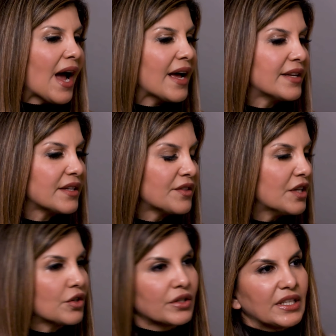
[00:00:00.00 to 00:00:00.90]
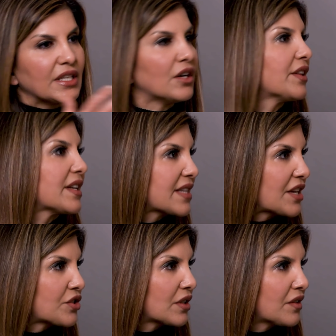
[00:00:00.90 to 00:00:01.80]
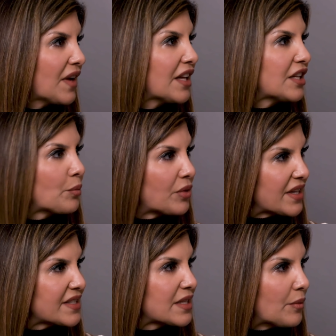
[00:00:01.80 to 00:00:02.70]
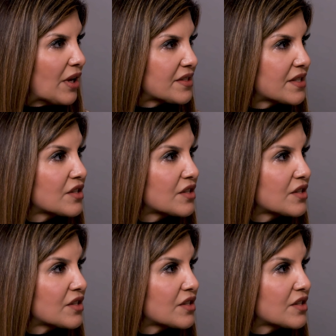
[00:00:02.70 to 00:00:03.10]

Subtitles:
And then you're eating all that saturated fat that breaks the bonds.